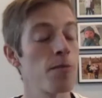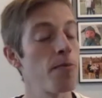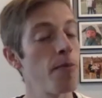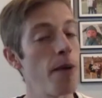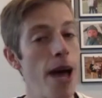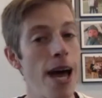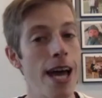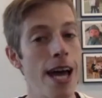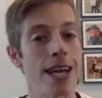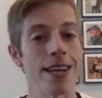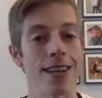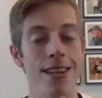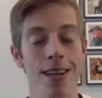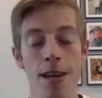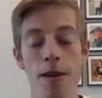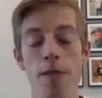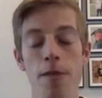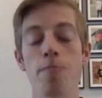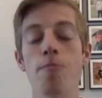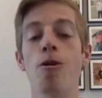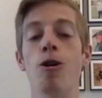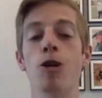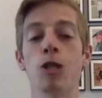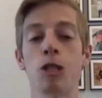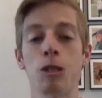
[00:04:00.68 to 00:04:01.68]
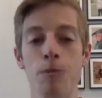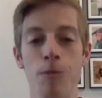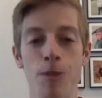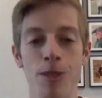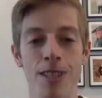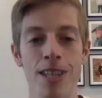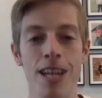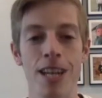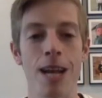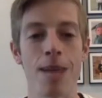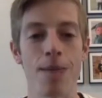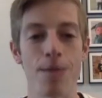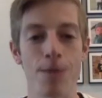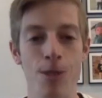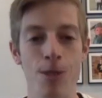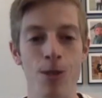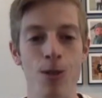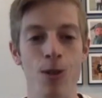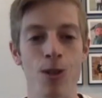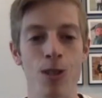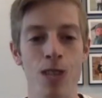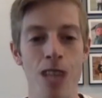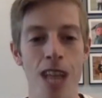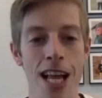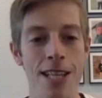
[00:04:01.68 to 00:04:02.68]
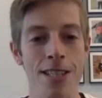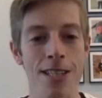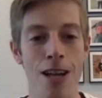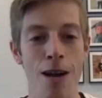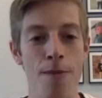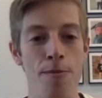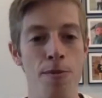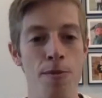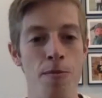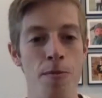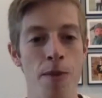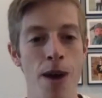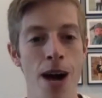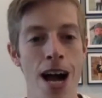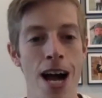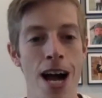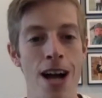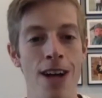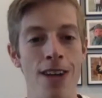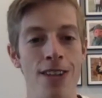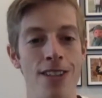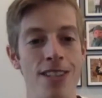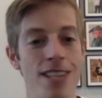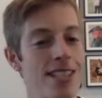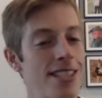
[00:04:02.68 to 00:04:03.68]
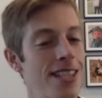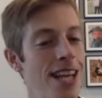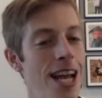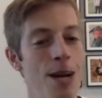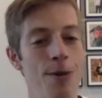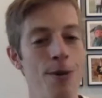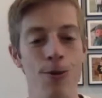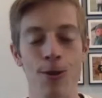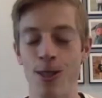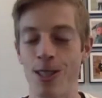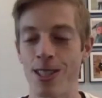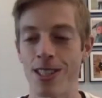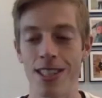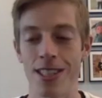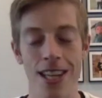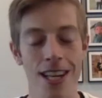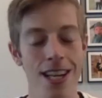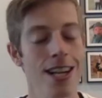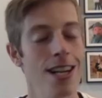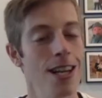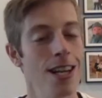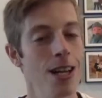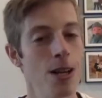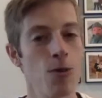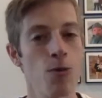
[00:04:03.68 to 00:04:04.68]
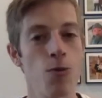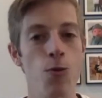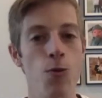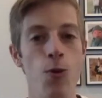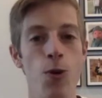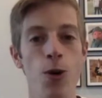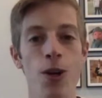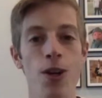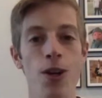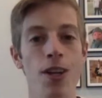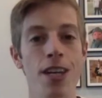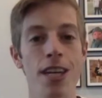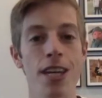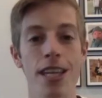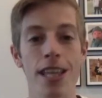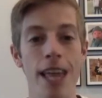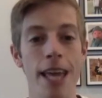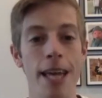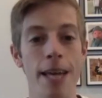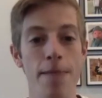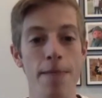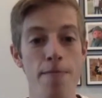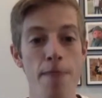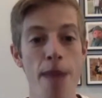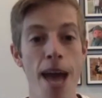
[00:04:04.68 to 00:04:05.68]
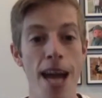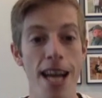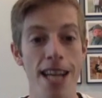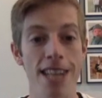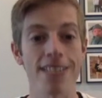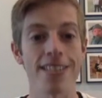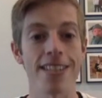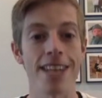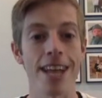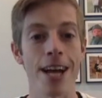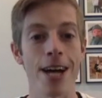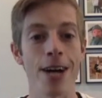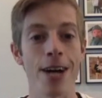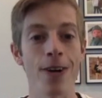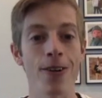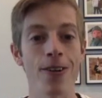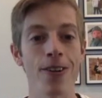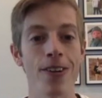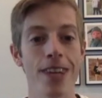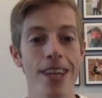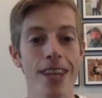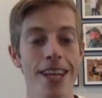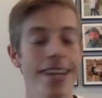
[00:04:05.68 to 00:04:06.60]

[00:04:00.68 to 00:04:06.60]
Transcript: back multiple times in those last couple miles as I was really like maxed out,